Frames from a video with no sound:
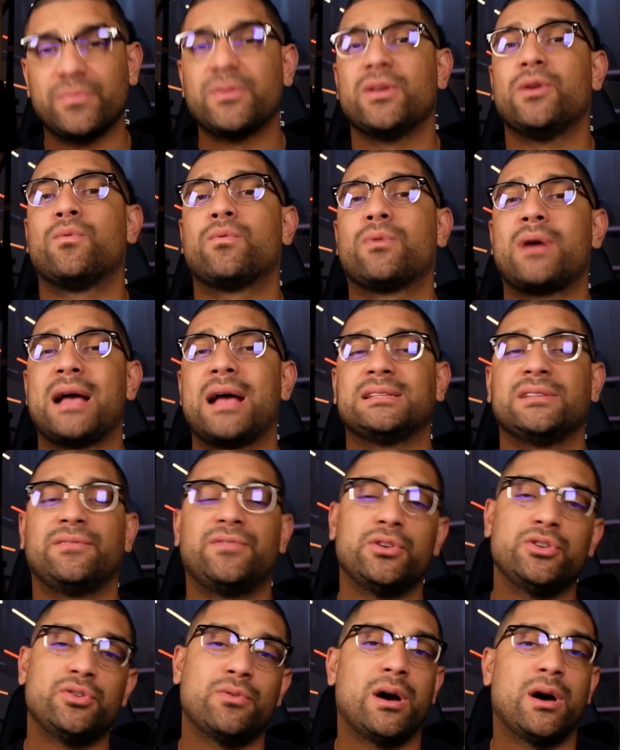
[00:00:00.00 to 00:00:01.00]
Whereas if you
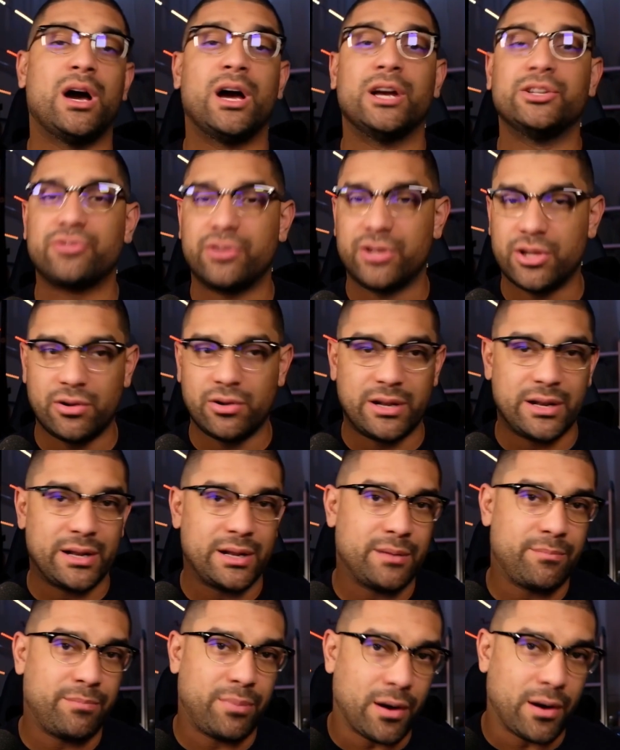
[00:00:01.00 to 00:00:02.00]
do a 100 unit
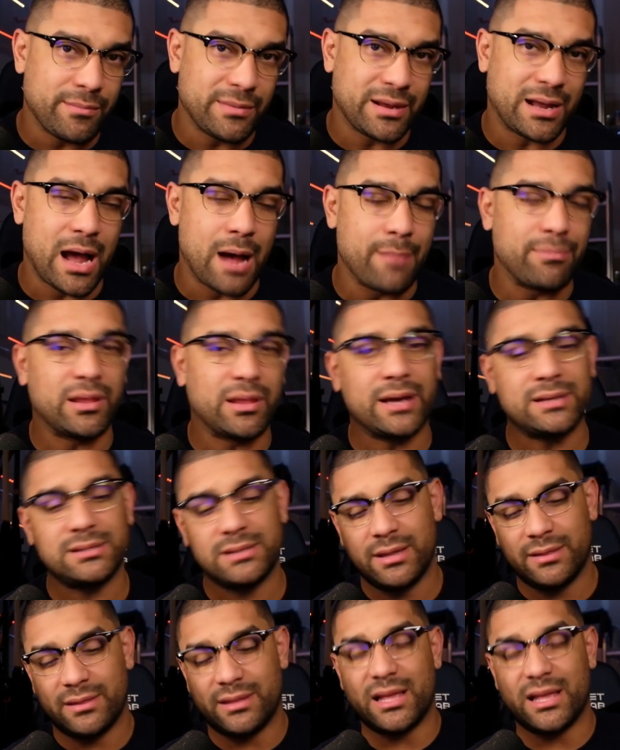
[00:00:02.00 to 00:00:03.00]
apartment complex,
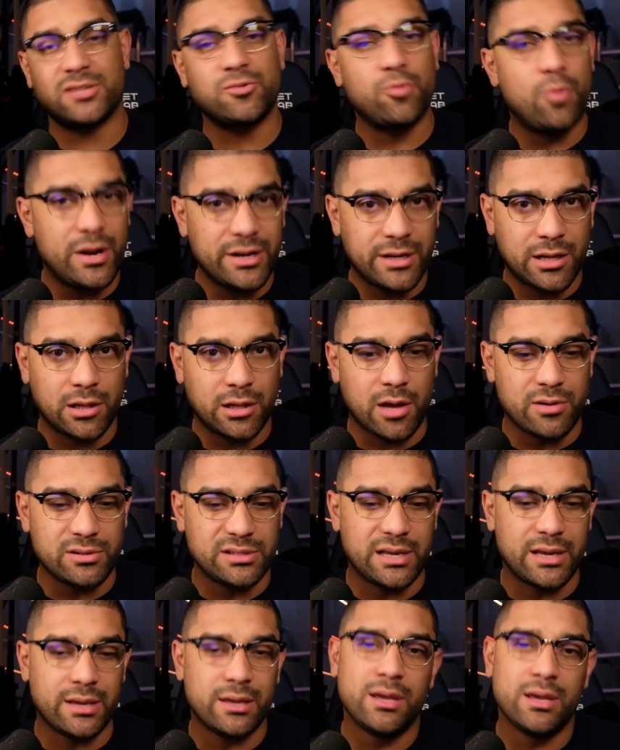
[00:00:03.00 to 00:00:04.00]
and that's one
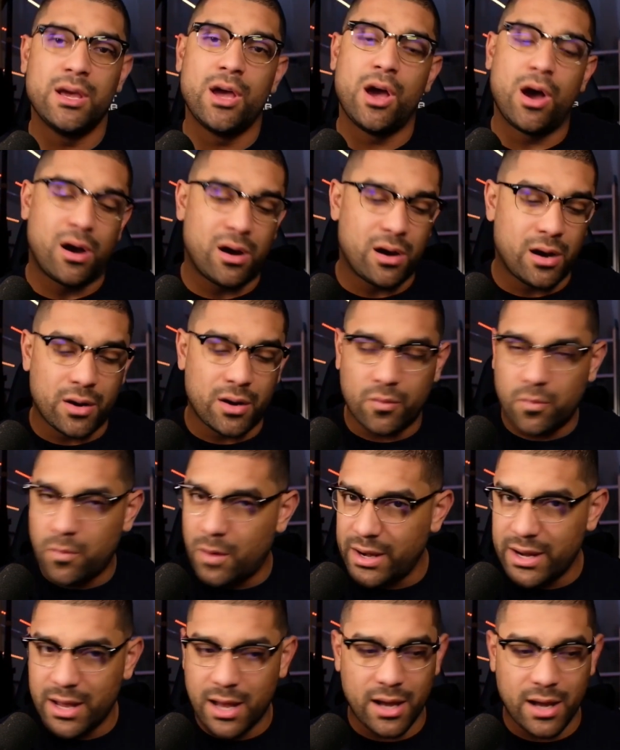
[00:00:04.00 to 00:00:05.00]
closing on one
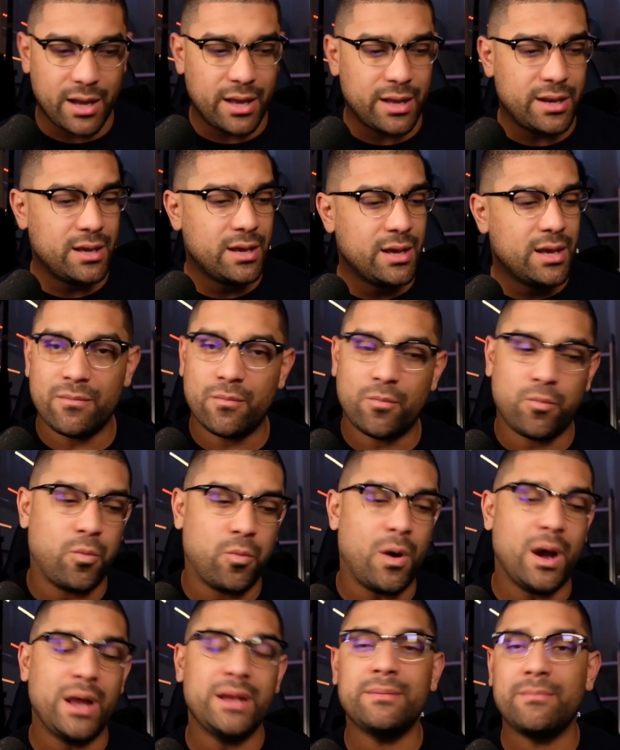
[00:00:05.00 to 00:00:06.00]
HUD,
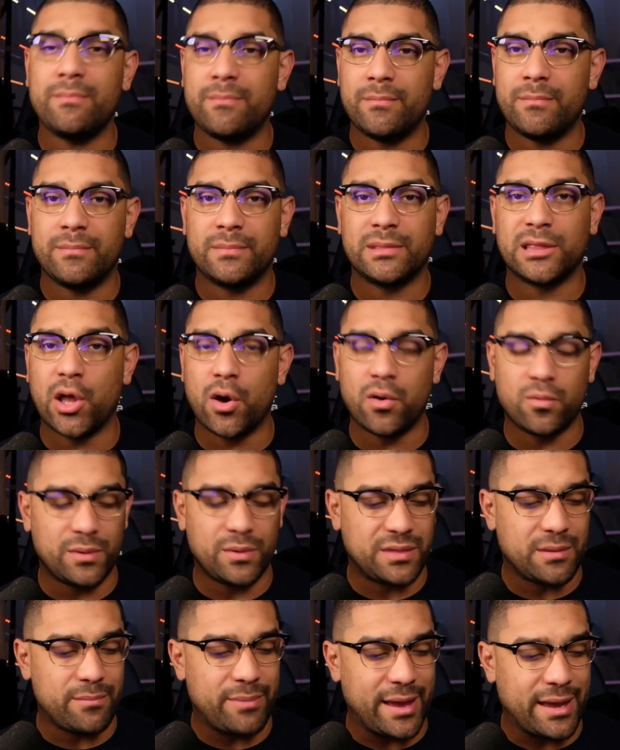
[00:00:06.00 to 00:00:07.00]
one loan with the
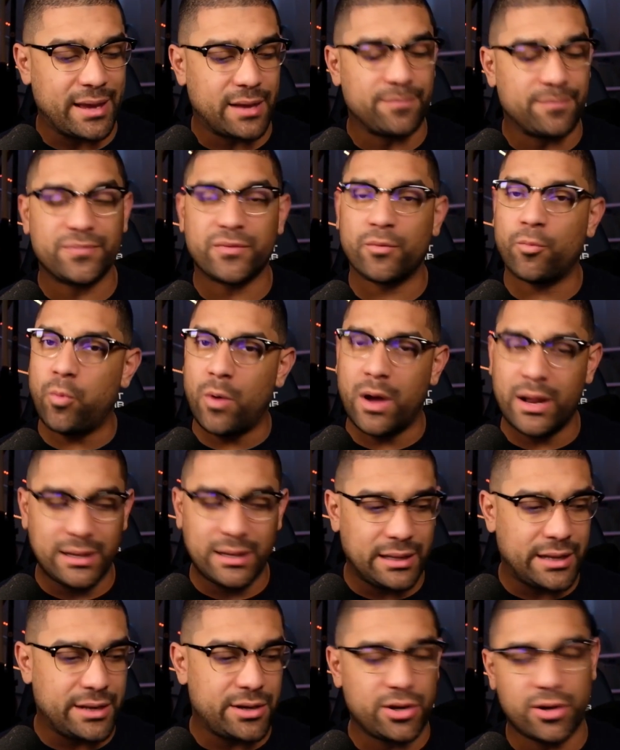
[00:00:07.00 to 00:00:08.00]
bank, one
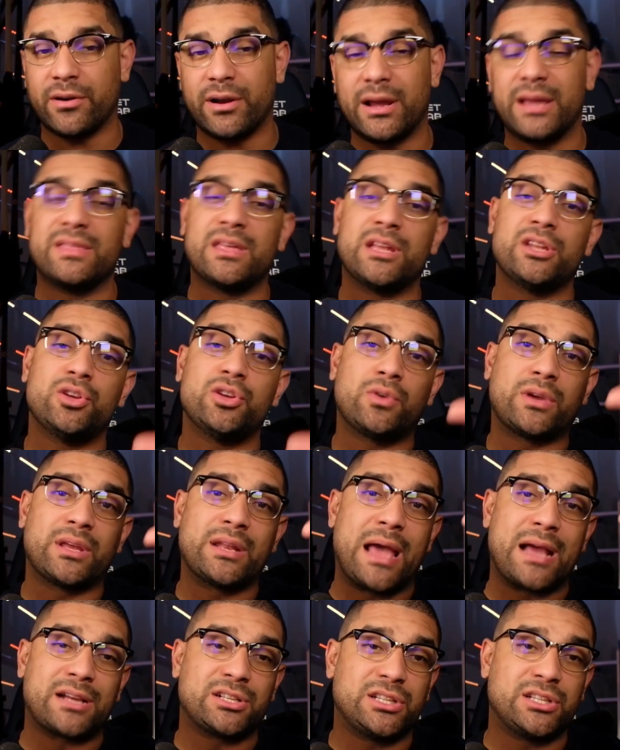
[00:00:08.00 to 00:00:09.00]
lender, and then you can
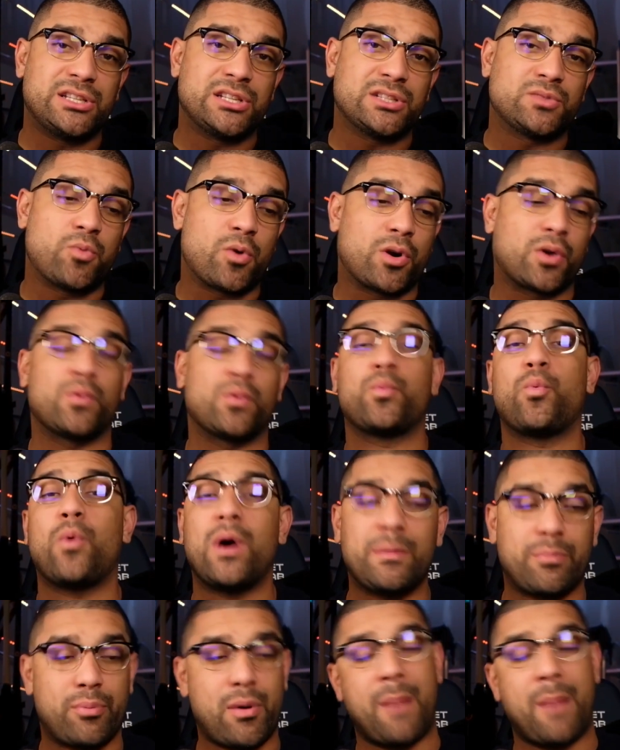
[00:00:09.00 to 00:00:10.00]
actually just work with one
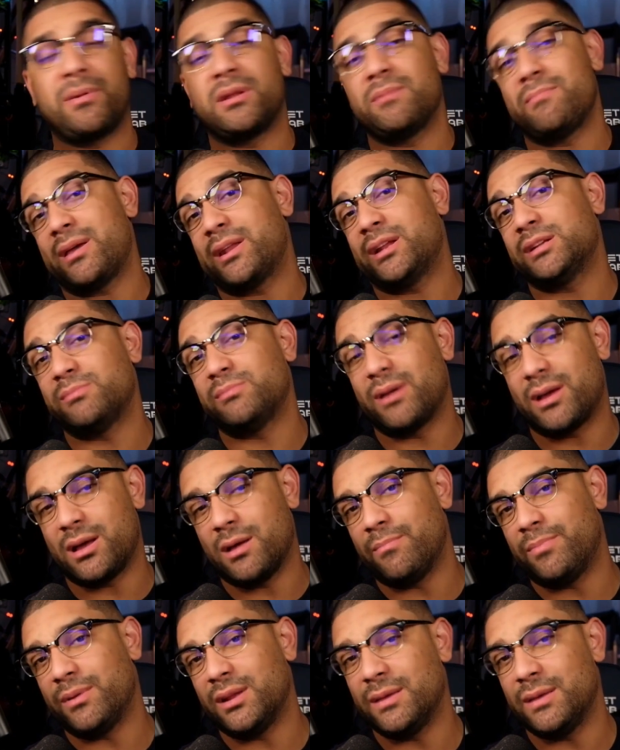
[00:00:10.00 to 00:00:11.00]
property management
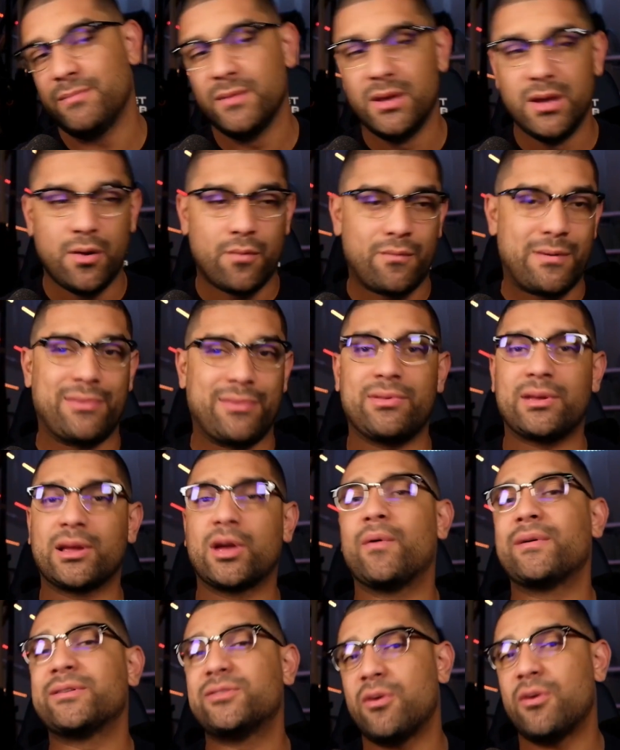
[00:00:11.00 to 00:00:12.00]
company rather than
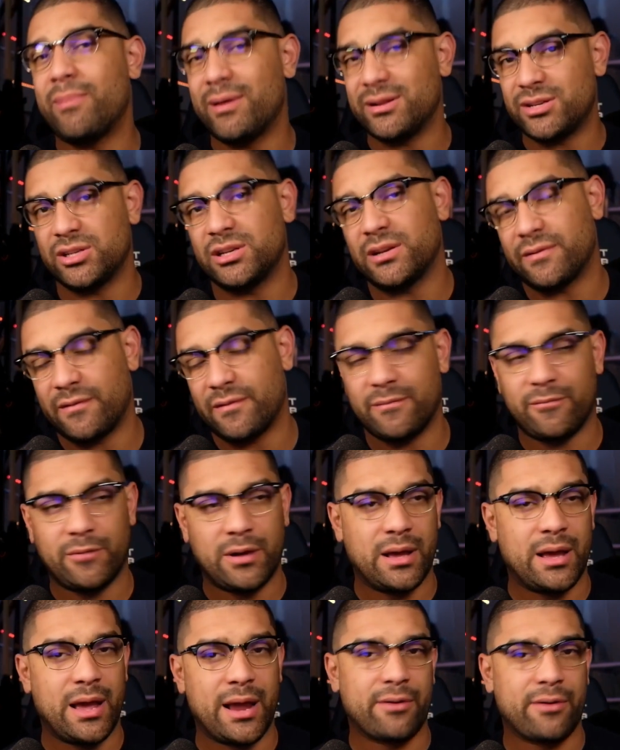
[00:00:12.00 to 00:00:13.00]
going to a bunch of different
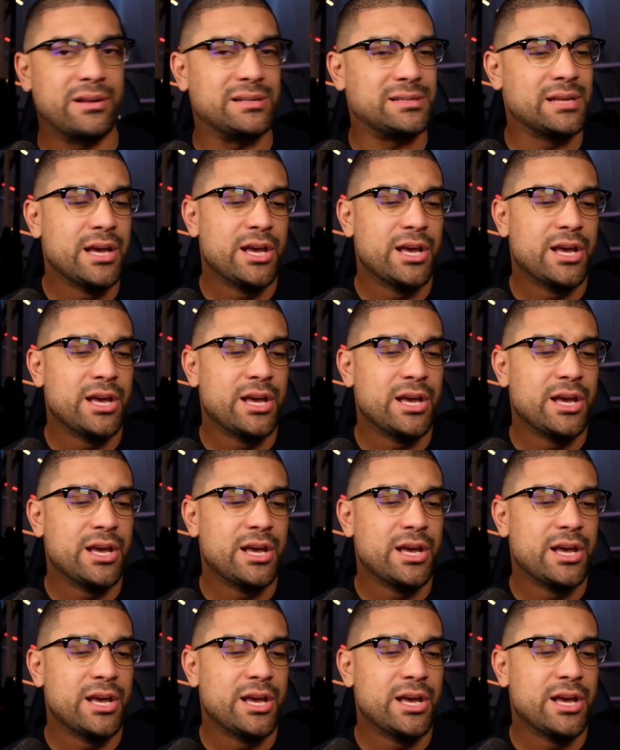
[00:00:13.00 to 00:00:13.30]
areas.